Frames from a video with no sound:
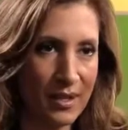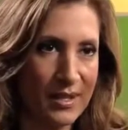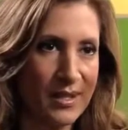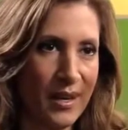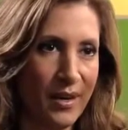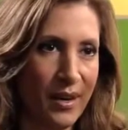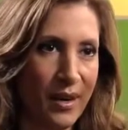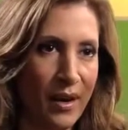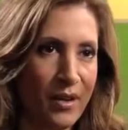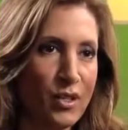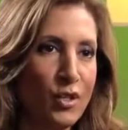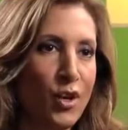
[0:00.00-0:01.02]
setting.
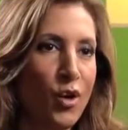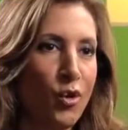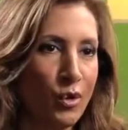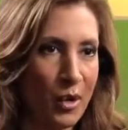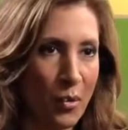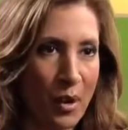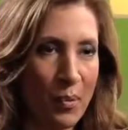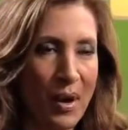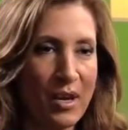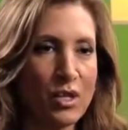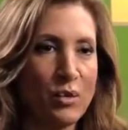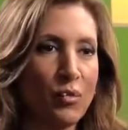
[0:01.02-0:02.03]
As you know, when a
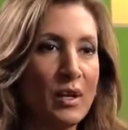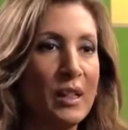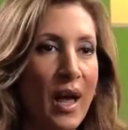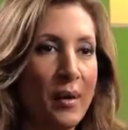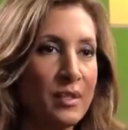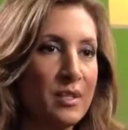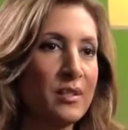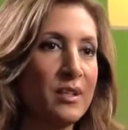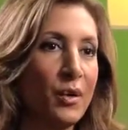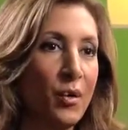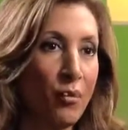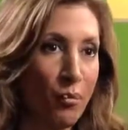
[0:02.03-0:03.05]
patient relapses,
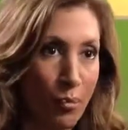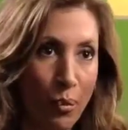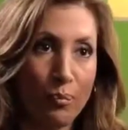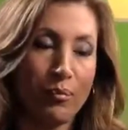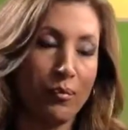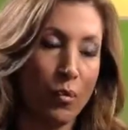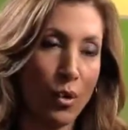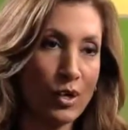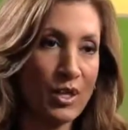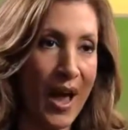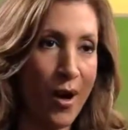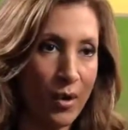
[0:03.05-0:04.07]

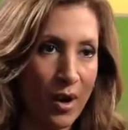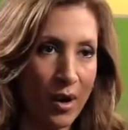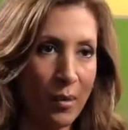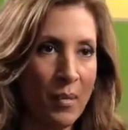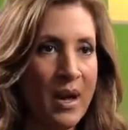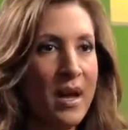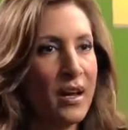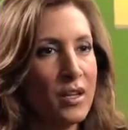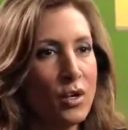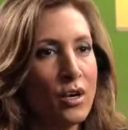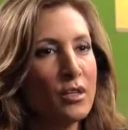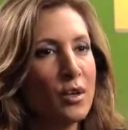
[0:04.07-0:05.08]
worse outcome. Can you
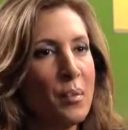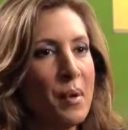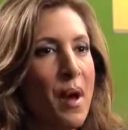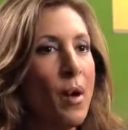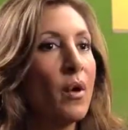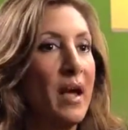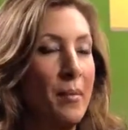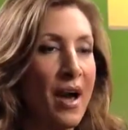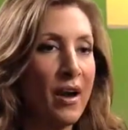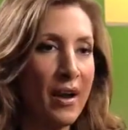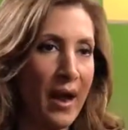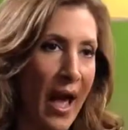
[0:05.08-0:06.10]
talk a little bit about what came
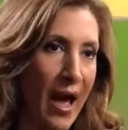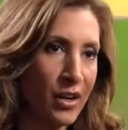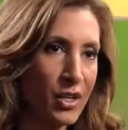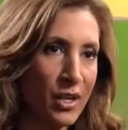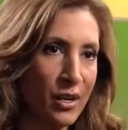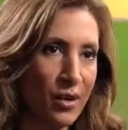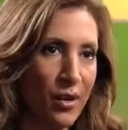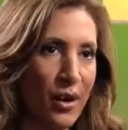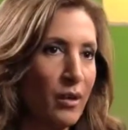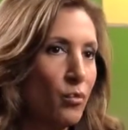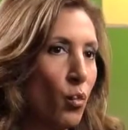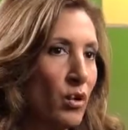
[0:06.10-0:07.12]
out at ASH here
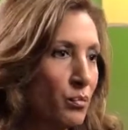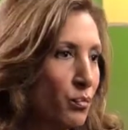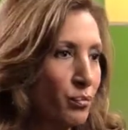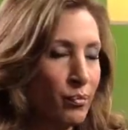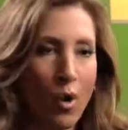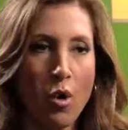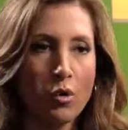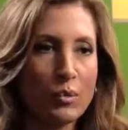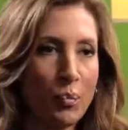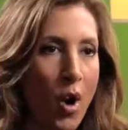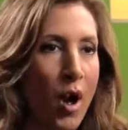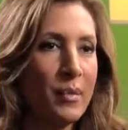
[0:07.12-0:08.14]
and what holds
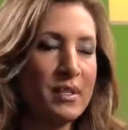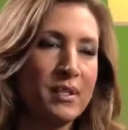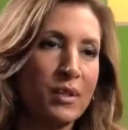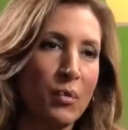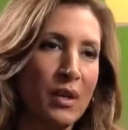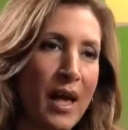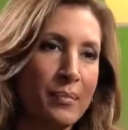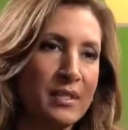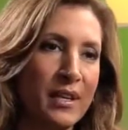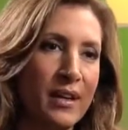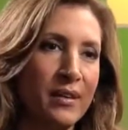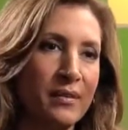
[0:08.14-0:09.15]
promise in the relapse
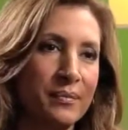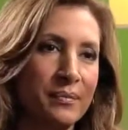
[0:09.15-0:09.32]
setting?